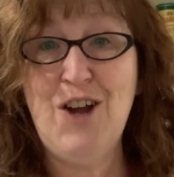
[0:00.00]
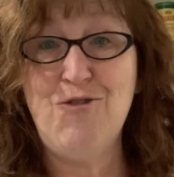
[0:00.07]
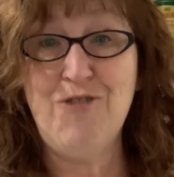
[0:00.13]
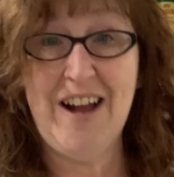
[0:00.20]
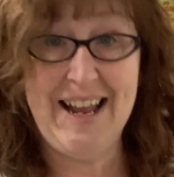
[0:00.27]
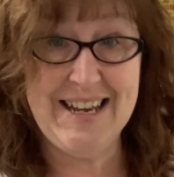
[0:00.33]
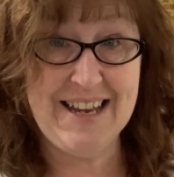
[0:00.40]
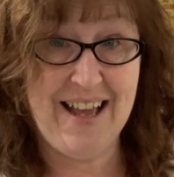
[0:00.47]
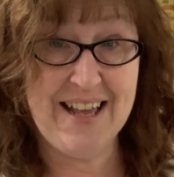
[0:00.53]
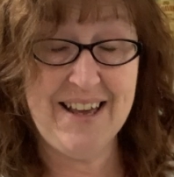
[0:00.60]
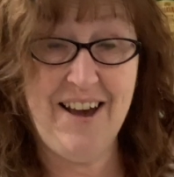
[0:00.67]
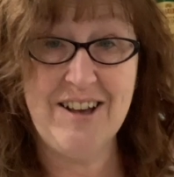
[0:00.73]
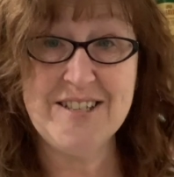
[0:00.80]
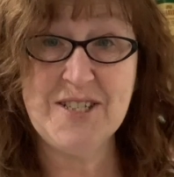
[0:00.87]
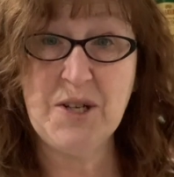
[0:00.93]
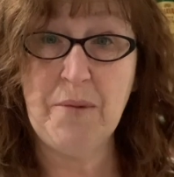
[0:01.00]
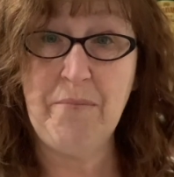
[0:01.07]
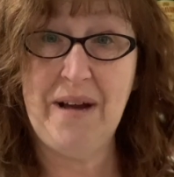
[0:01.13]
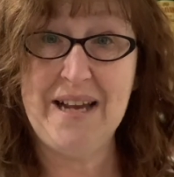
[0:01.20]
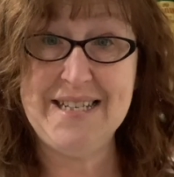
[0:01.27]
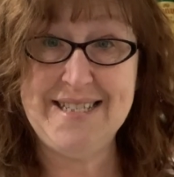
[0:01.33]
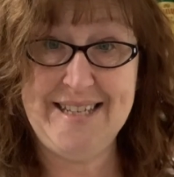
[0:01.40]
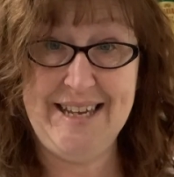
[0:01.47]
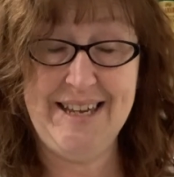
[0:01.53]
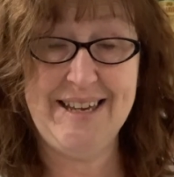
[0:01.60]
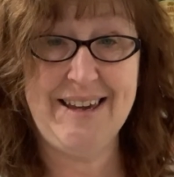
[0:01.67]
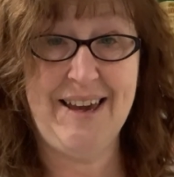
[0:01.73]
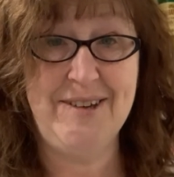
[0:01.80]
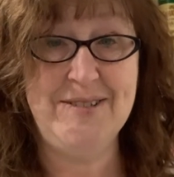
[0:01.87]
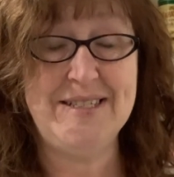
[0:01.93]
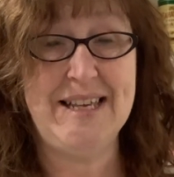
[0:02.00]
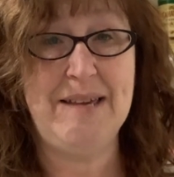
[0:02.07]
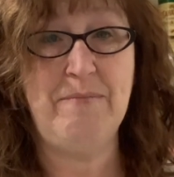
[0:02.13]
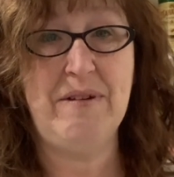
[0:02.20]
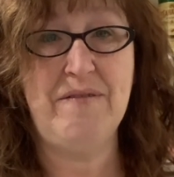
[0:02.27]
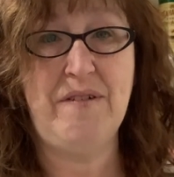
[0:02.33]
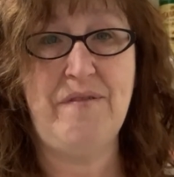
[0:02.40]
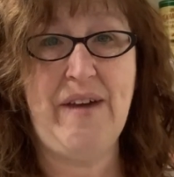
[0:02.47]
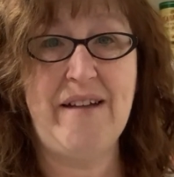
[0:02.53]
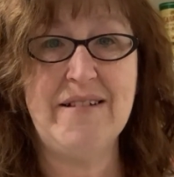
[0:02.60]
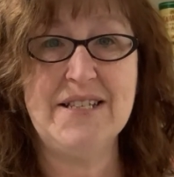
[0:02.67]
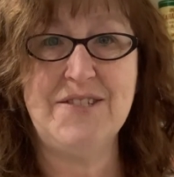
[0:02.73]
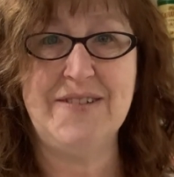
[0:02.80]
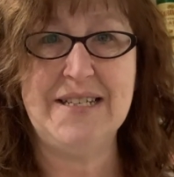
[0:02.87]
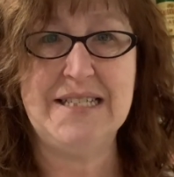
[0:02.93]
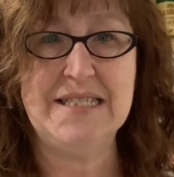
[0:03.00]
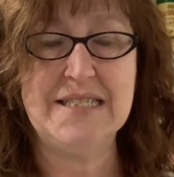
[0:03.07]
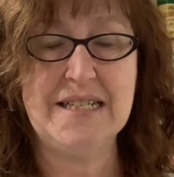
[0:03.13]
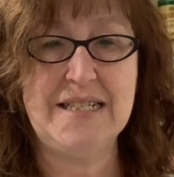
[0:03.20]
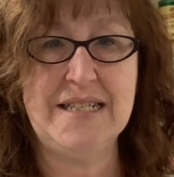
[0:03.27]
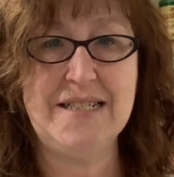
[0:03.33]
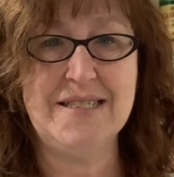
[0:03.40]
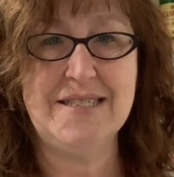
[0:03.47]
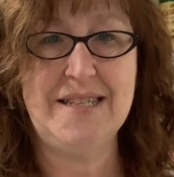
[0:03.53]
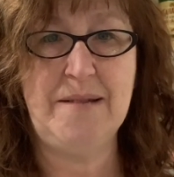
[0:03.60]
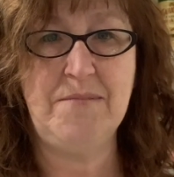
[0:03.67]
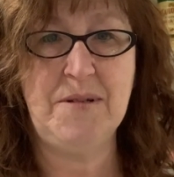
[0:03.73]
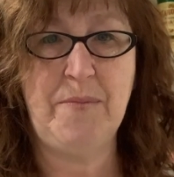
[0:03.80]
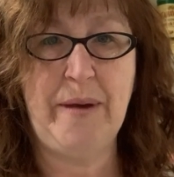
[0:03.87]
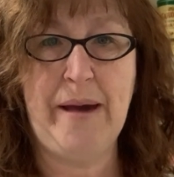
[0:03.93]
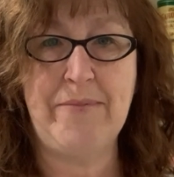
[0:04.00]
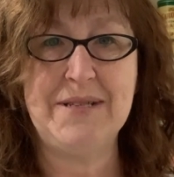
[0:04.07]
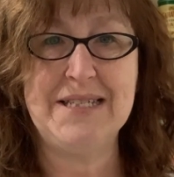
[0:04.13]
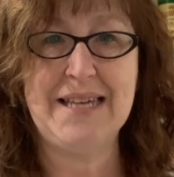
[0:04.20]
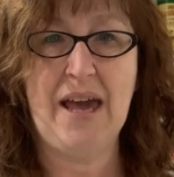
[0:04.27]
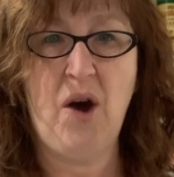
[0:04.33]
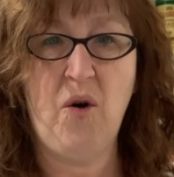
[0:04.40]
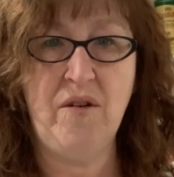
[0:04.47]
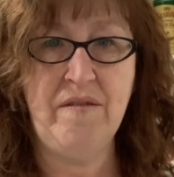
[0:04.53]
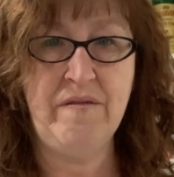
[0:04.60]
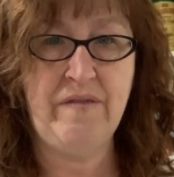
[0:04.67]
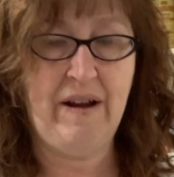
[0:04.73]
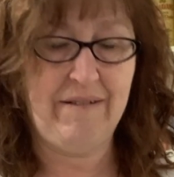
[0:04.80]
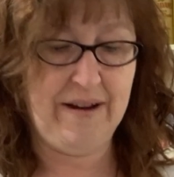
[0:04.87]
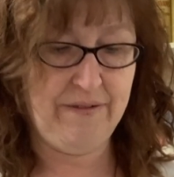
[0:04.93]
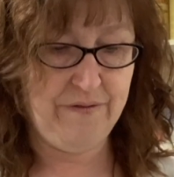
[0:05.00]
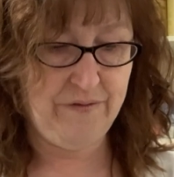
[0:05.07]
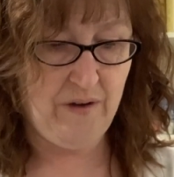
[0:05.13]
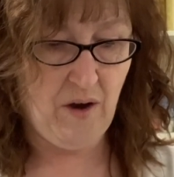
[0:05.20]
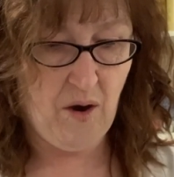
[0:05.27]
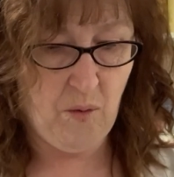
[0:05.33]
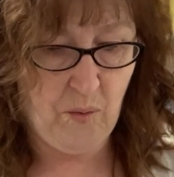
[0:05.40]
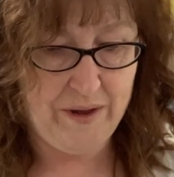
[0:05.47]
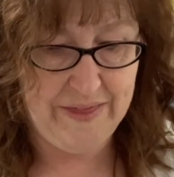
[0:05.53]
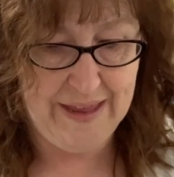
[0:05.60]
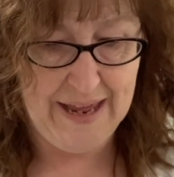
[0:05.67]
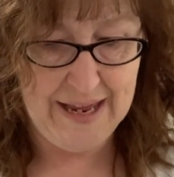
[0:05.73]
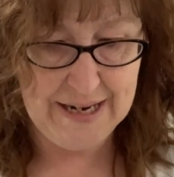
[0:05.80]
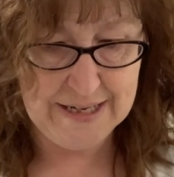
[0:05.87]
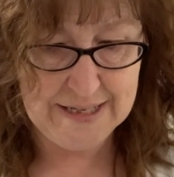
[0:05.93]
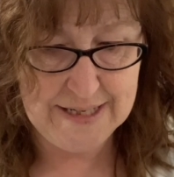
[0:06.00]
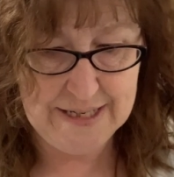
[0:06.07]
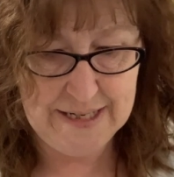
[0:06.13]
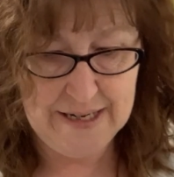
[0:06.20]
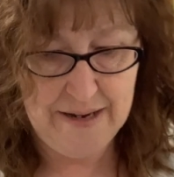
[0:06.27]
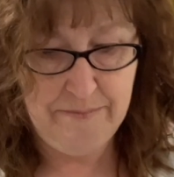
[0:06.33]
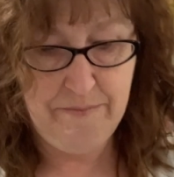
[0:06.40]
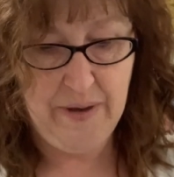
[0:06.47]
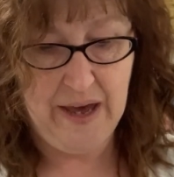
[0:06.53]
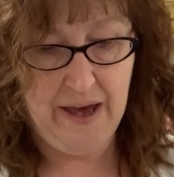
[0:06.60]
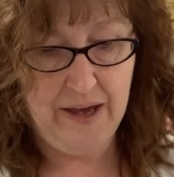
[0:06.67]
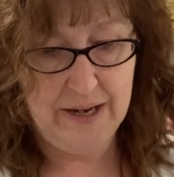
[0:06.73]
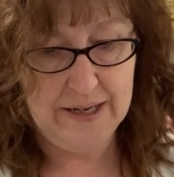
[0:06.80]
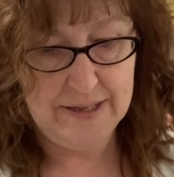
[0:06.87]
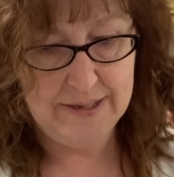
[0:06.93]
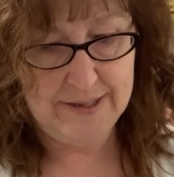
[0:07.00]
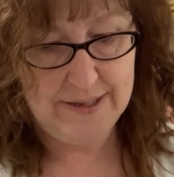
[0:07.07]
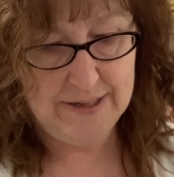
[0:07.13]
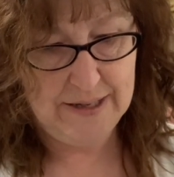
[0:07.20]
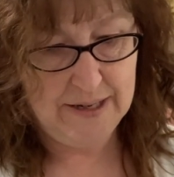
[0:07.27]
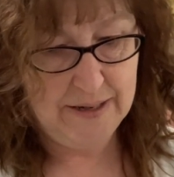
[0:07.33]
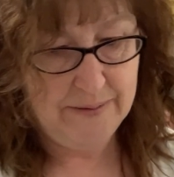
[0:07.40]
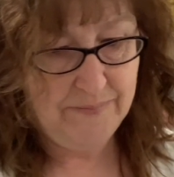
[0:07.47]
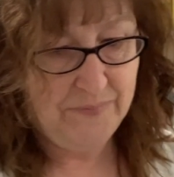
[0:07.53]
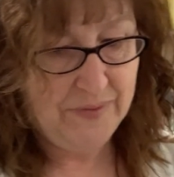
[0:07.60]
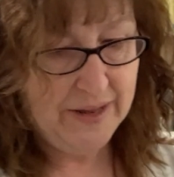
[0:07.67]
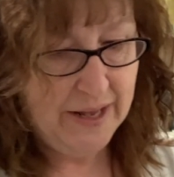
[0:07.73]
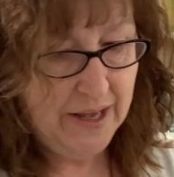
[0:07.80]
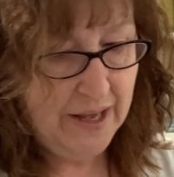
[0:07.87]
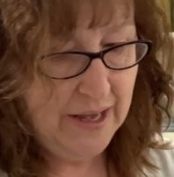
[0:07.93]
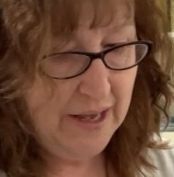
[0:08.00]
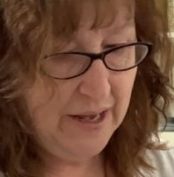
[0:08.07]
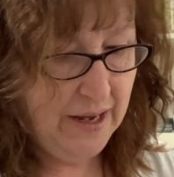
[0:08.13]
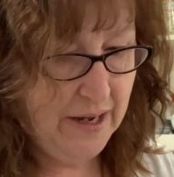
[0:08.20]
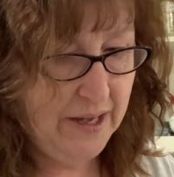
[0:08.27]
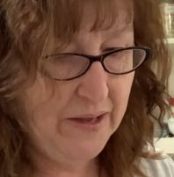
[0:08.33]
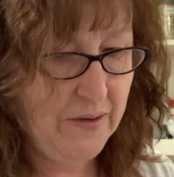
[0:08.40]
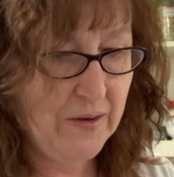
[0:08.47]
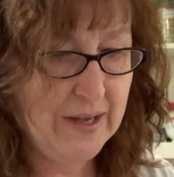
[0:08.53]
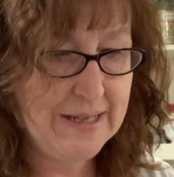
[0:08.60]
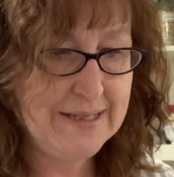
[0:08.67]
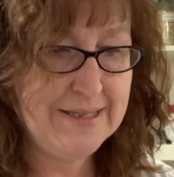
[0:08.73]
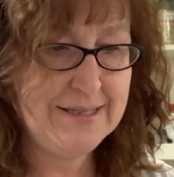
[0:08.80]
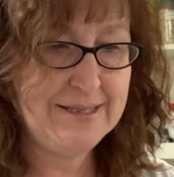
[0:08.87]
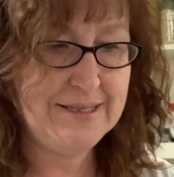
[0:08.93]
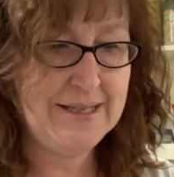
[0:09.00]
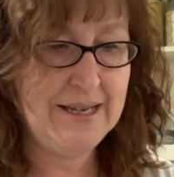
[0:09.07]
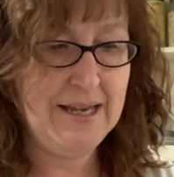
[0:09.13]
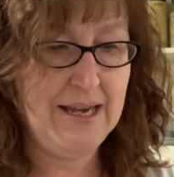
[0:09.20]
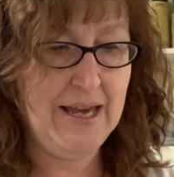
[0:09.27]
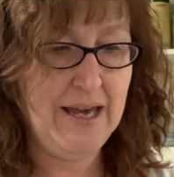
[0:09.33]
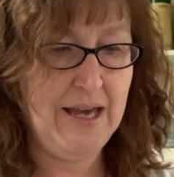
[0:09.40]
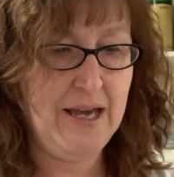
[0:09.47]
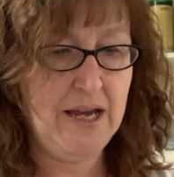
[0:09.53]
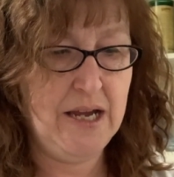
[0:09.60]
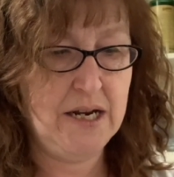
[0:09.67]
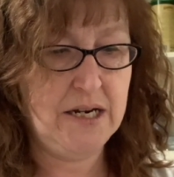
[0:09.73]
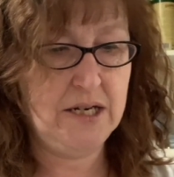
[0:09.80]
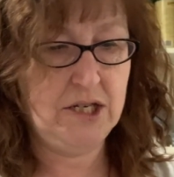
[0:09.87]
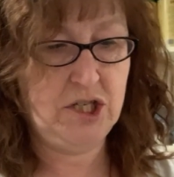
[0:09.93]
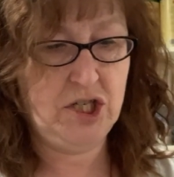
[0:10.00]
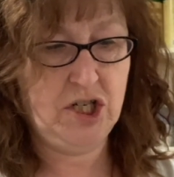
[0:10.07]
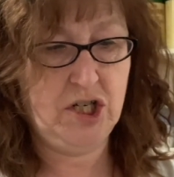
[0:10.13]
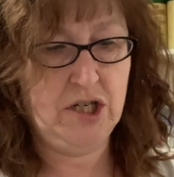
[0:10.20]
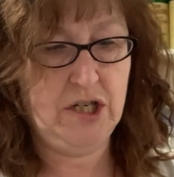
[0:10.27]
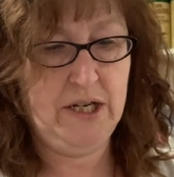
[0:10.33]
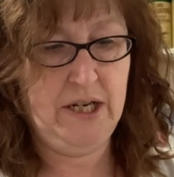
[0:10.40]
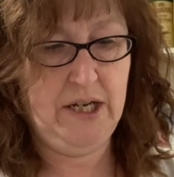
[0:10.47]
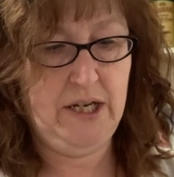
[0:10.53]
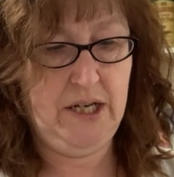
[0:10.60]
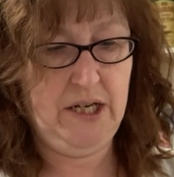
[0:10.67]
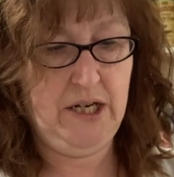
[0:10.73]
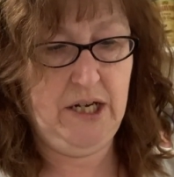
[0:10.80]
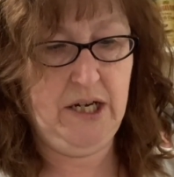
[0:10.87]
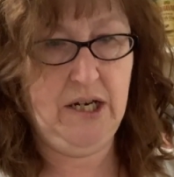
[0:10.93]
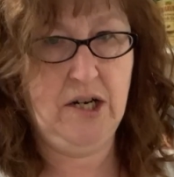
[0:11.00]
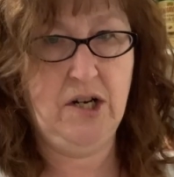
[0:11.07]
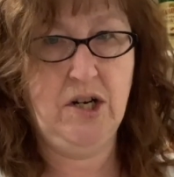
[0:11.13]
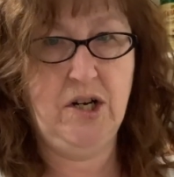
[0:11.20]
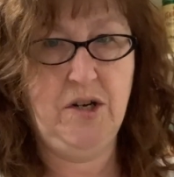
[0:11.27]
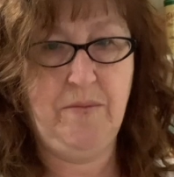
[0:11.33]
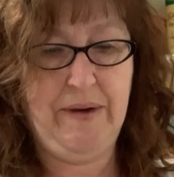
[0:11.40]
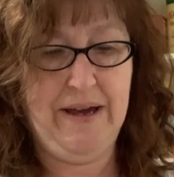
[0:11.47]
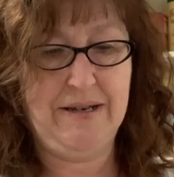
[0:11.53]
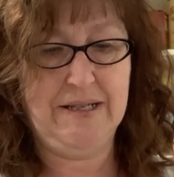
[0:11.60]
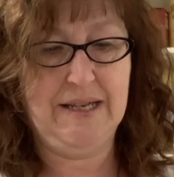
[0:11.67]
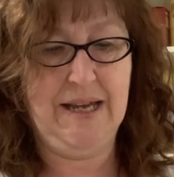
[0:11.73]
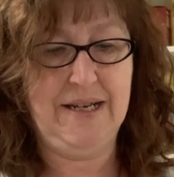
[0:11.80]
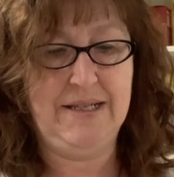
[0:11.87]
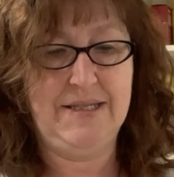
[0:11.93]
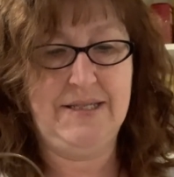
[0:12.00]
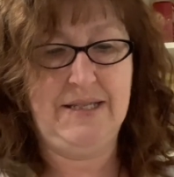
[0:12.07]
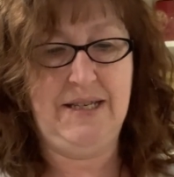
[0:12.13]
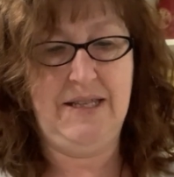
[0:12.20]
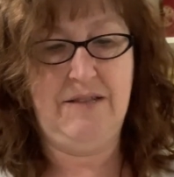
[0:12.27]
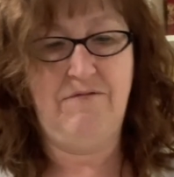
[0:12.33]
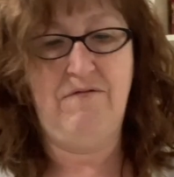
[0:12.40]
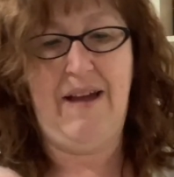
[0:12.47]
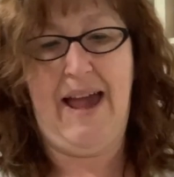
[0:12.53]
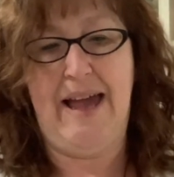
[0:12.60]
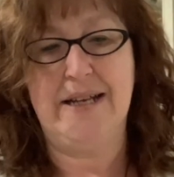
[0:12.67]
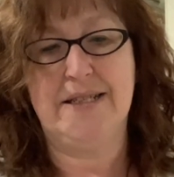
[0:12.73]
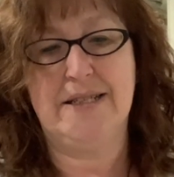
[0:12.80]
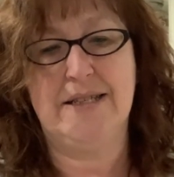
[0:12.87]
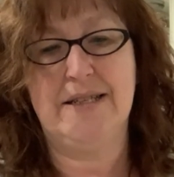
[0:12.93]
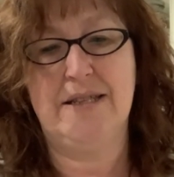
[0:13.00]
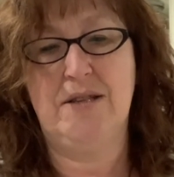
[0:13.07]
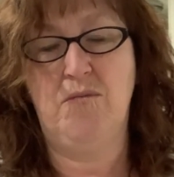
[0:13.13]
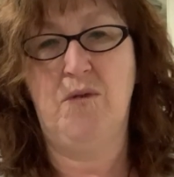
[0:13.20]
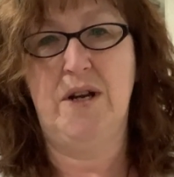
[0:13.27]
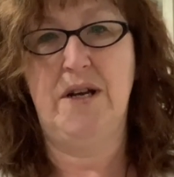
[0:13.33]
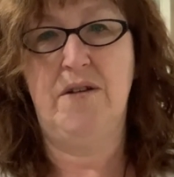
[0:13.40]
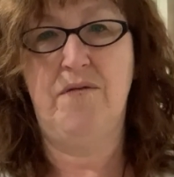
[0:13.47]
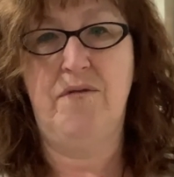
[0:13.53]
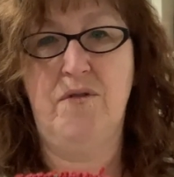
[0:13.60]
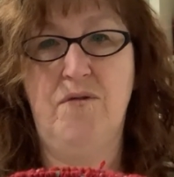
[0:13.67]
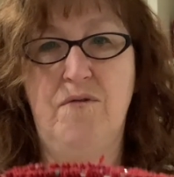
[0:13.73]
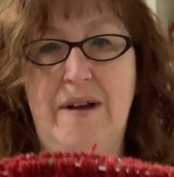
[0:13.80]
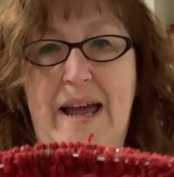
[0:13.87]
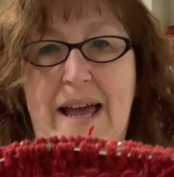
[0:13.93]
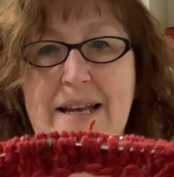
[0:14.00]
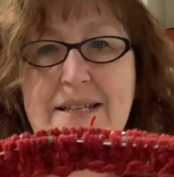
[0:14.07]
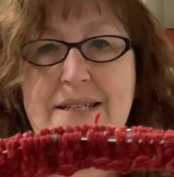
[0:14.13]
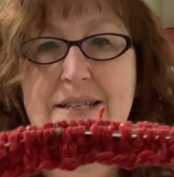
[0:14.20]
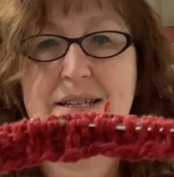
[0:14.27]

Right, I cast on my tea cozy, but for various reasons I didn't seem to be able to get on very far with it, but you can see it here, you'll be able to get to see the red, the wonderful red.